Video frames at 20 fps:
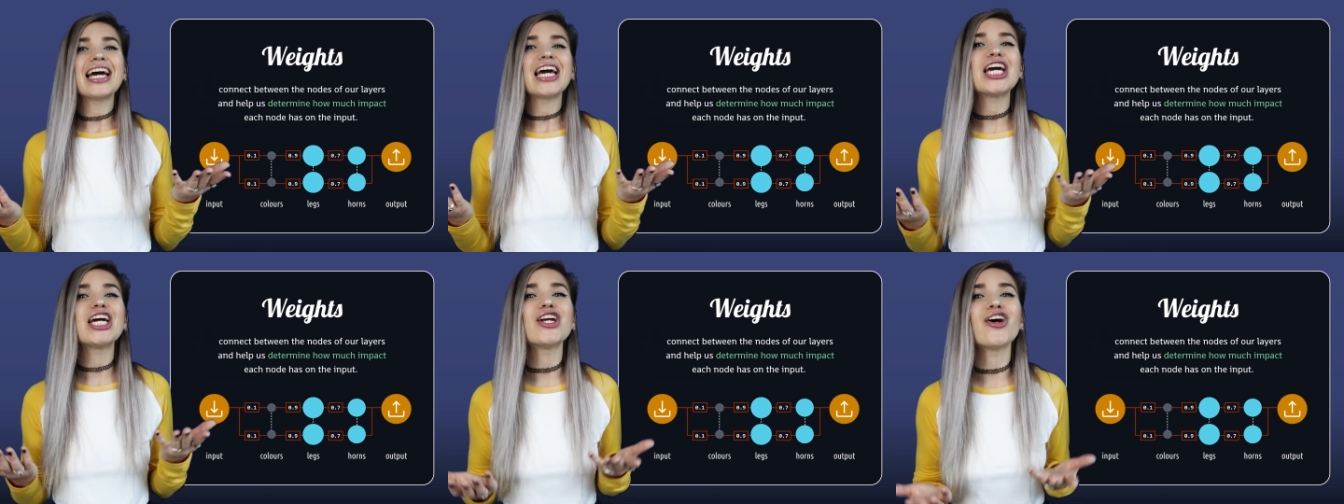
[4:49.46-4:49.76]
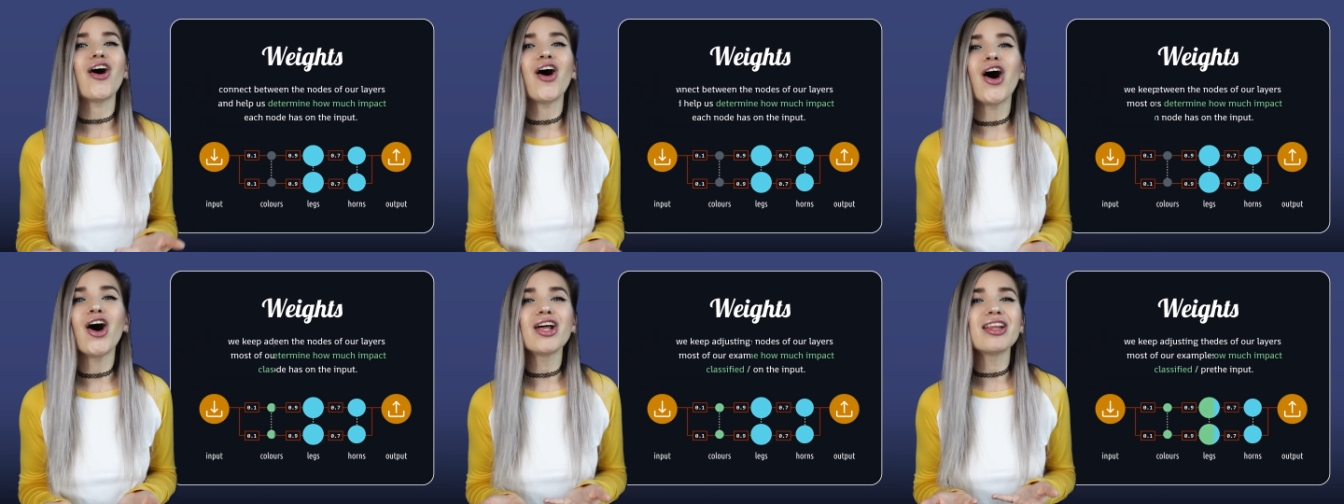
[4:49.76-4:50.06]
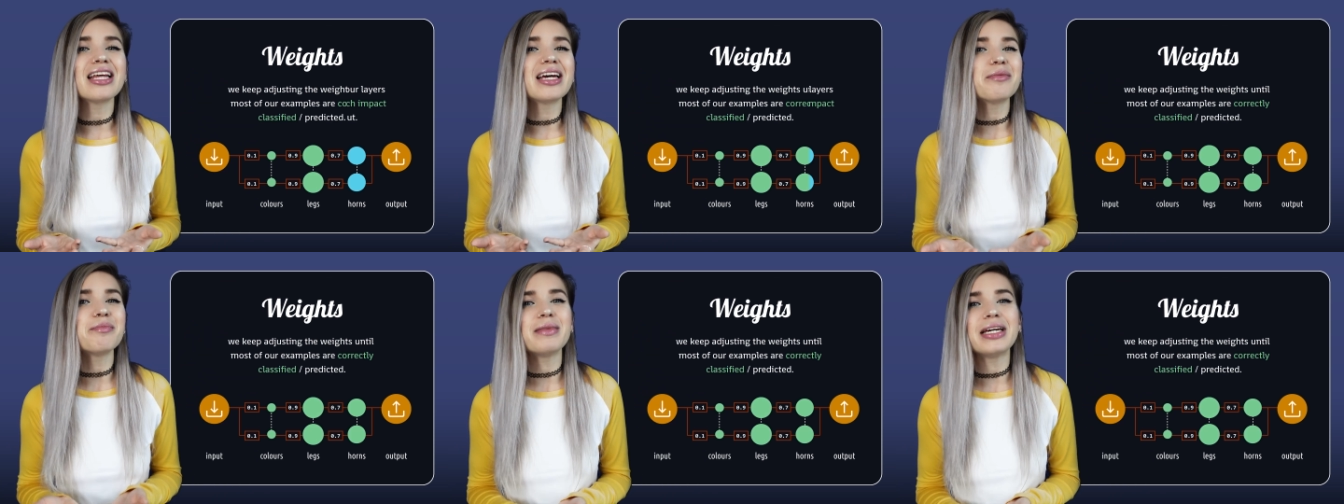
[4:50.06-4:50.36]
It
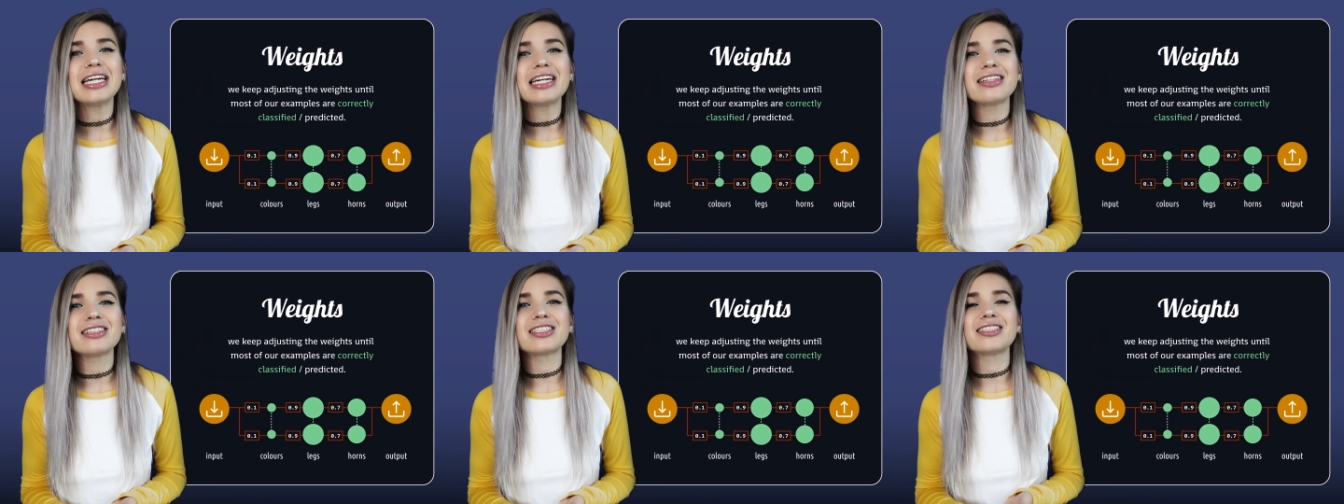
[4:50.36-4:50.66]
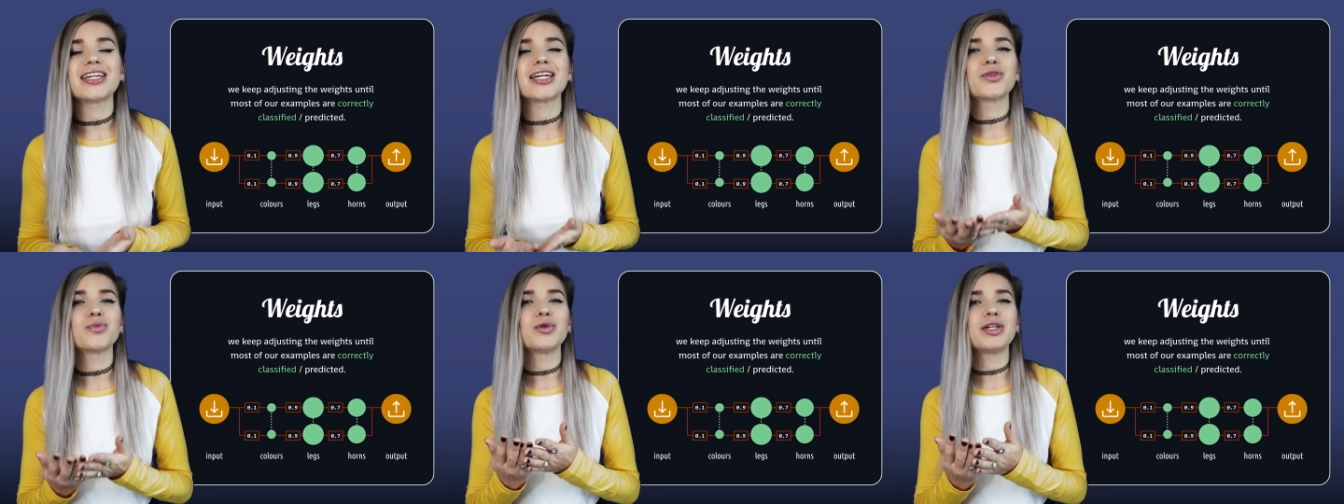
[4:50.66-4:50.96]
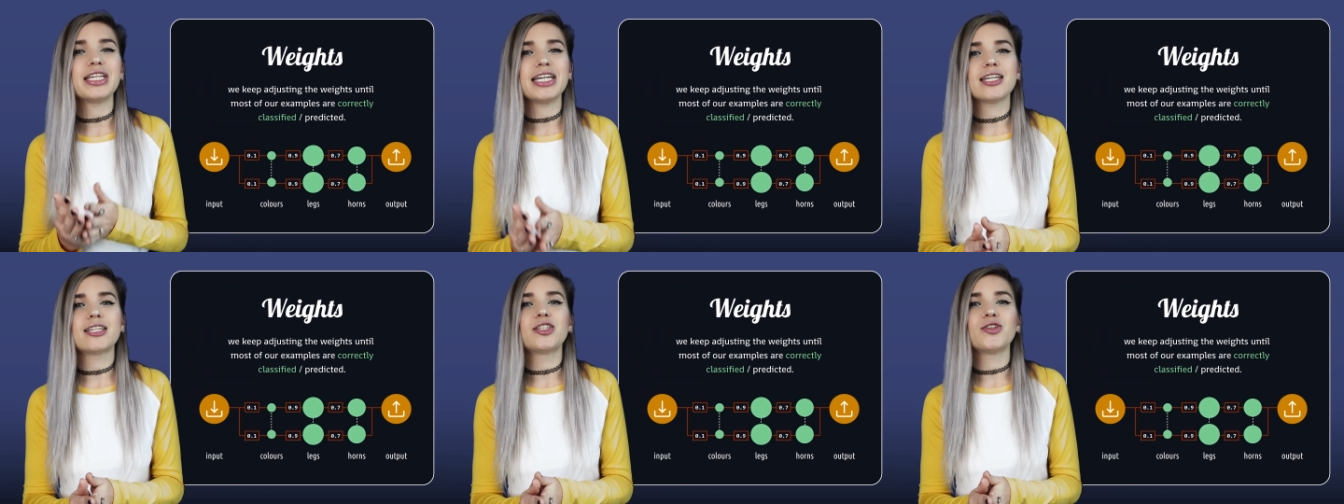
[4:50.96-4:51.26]
only means that
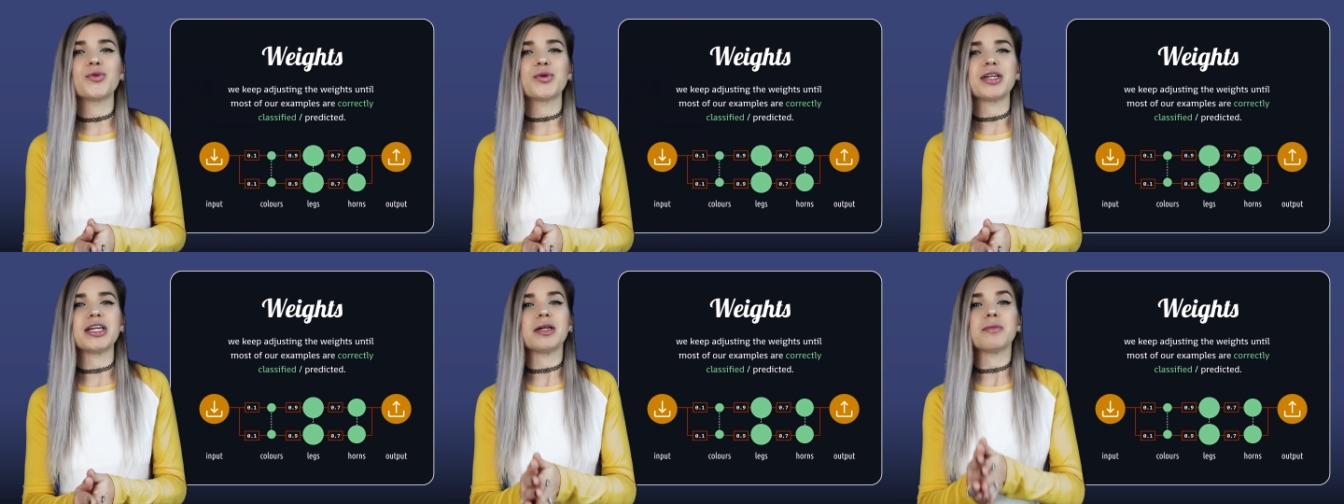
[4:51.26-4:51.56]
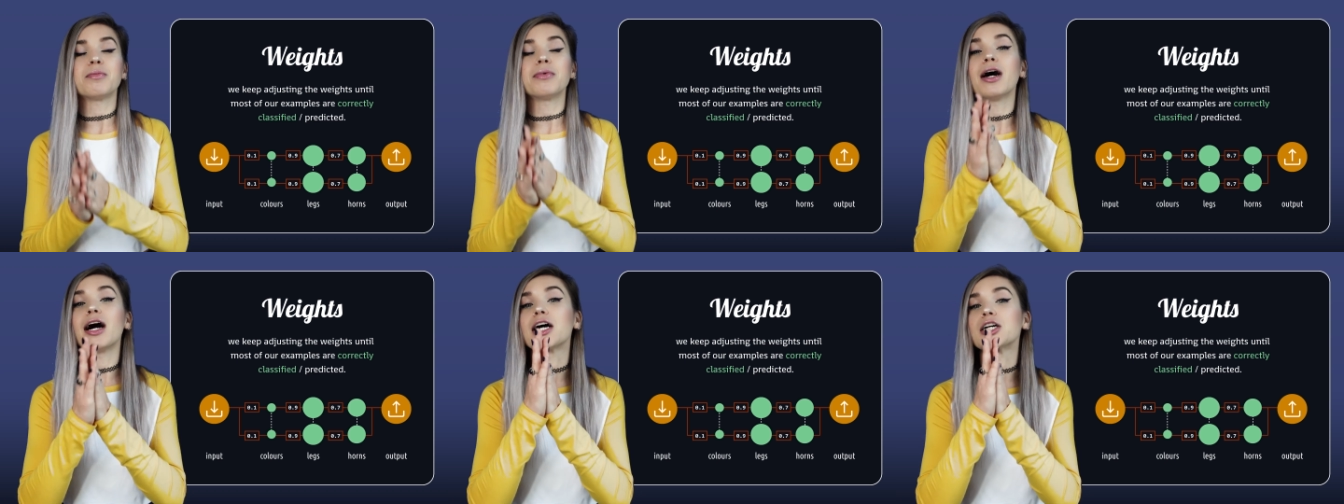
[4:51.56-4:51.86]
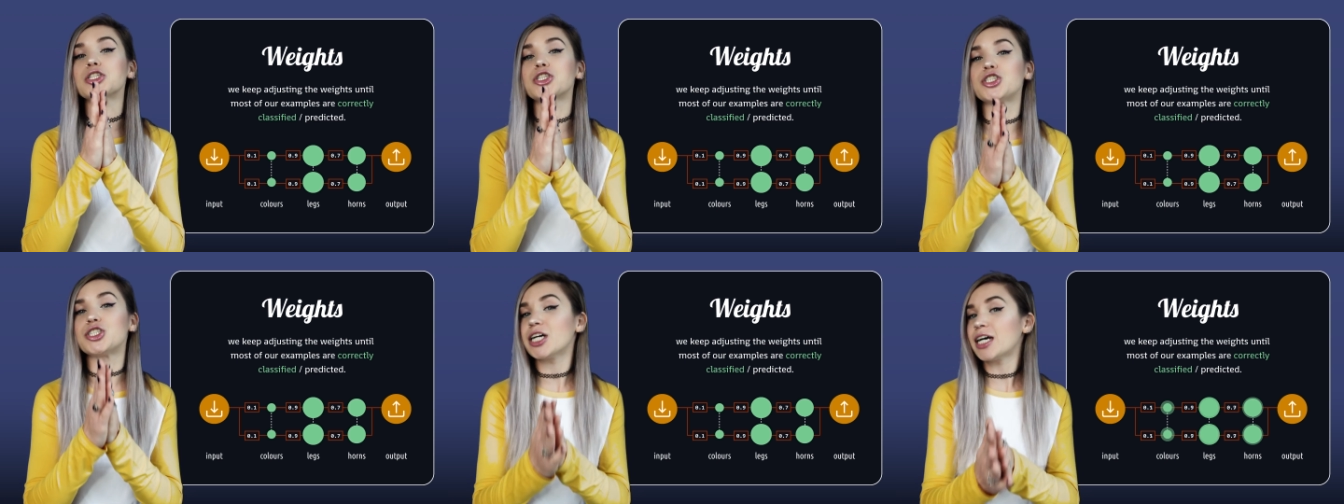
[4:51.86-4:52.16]
we need to keep
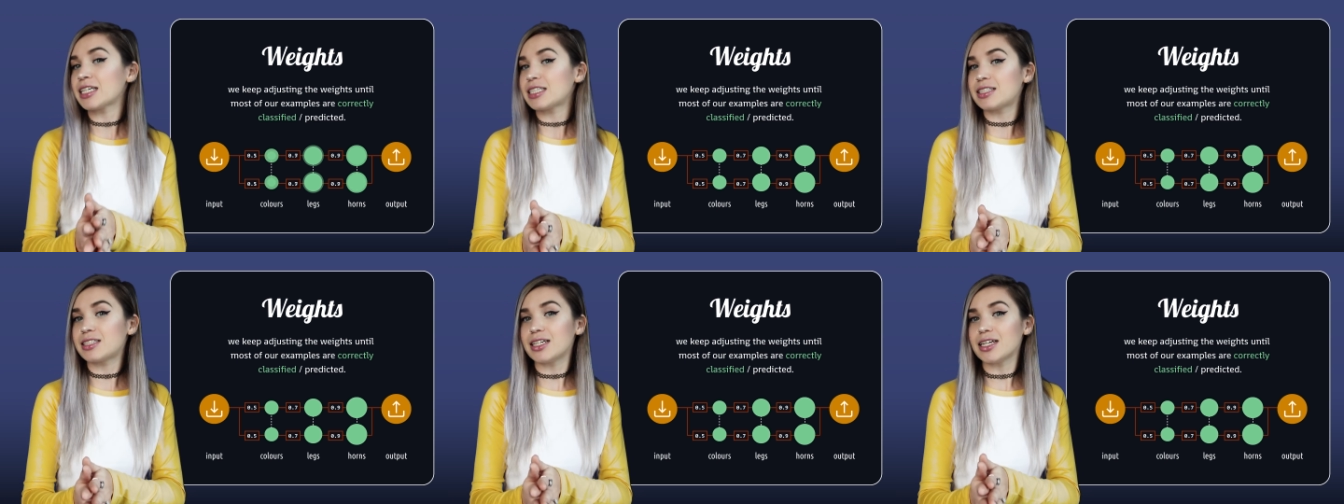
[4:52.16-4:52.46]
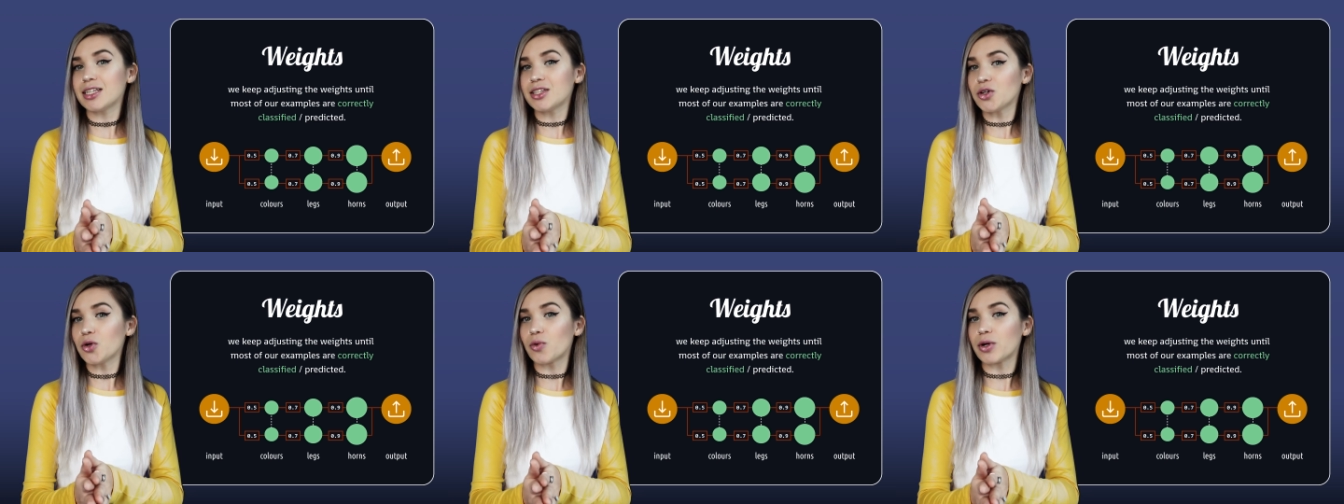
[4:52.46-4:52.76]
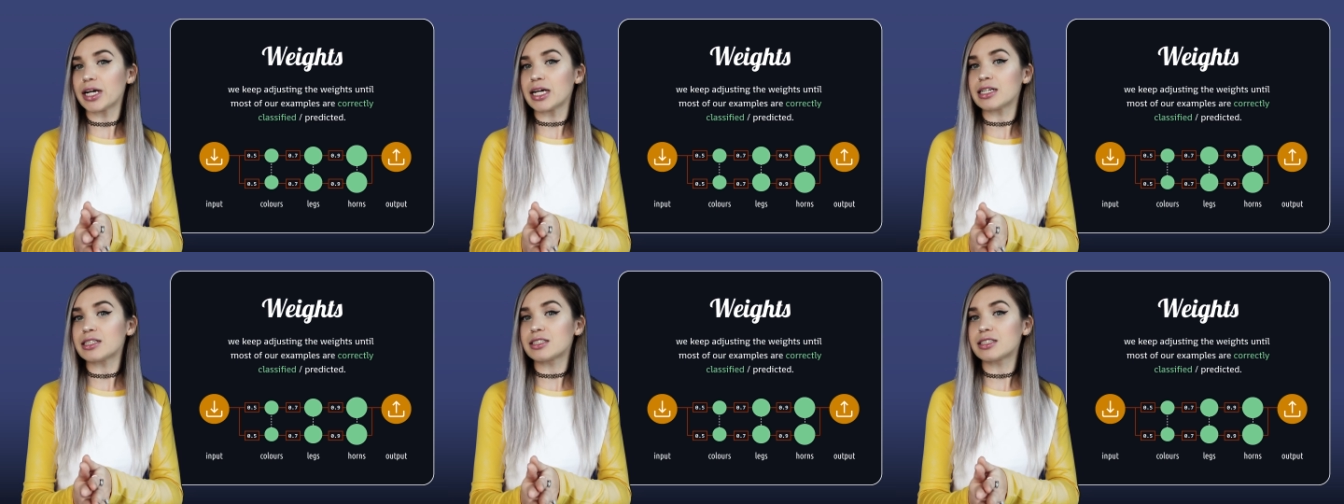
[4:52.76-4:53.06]
adjusting the
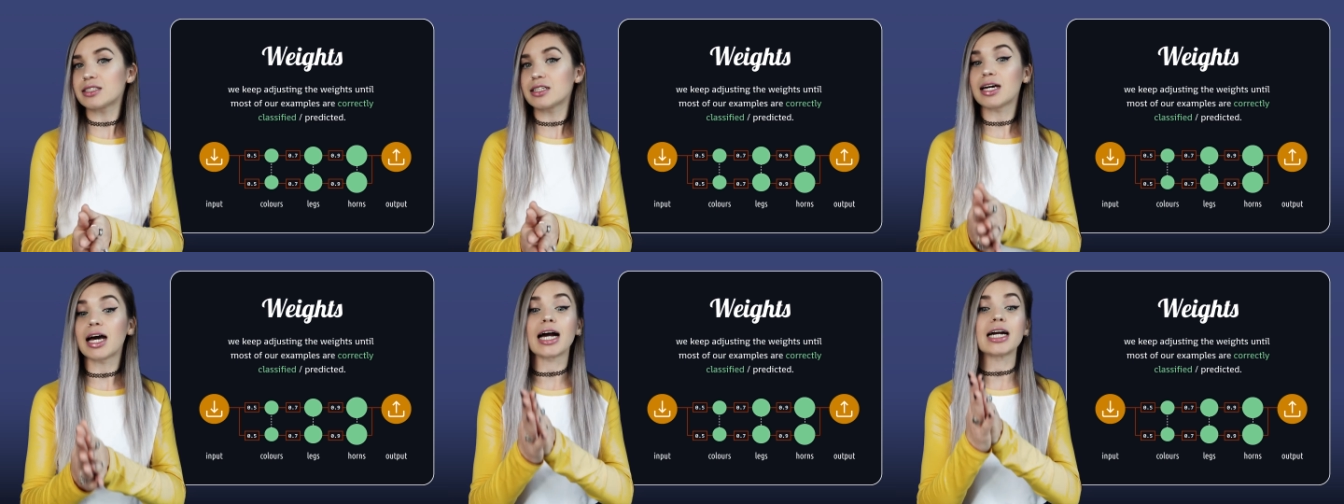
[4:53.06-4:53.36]
weights